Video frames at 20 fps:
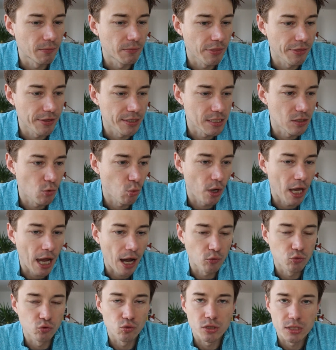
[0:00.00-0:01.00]
this is the way
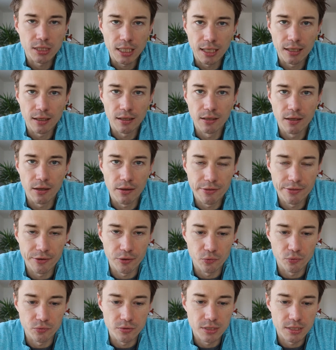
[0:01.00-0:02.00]
how to sell
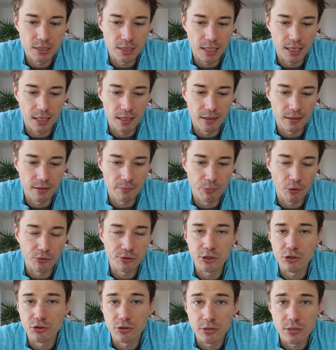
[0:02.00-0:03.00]
those
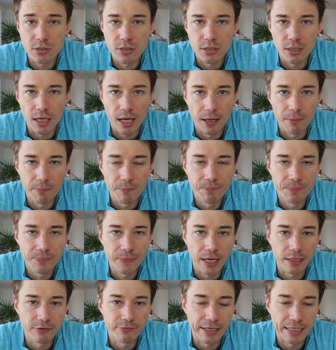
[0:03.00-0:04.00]
positions
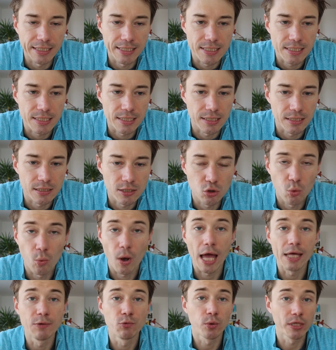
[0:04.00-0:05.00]
and vacancies. So
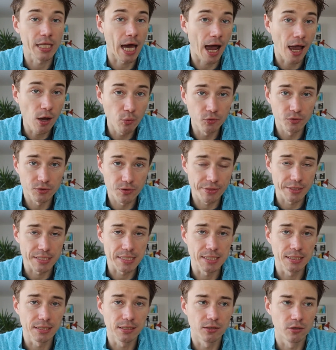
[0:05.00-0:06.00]
when I was the
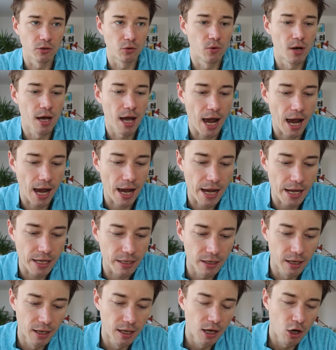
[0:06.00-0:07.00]
CTO,
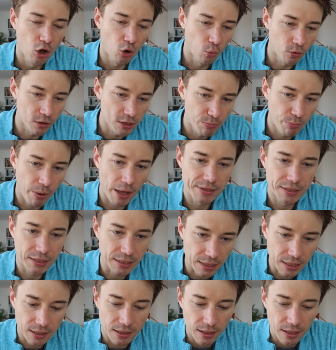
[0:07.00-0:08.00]
I was
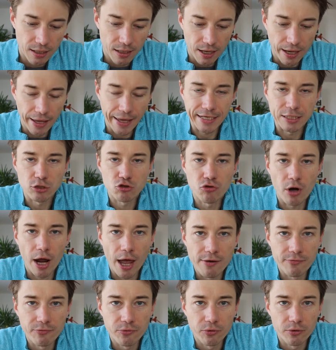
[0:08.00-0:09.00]
spending extra
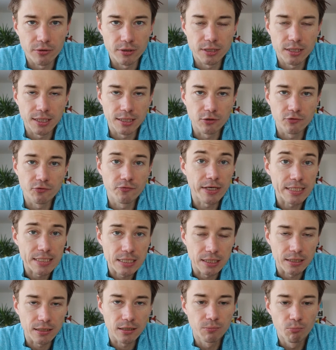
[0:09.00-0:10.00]
effort and
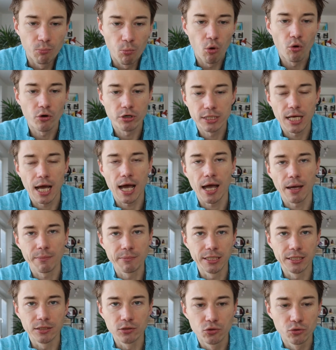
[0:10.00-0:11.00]
investing more time
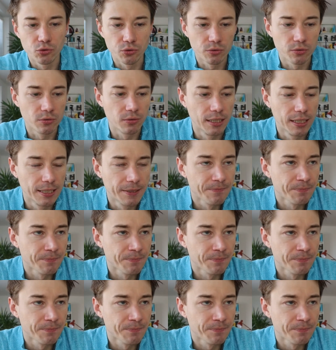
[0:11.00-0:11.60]
into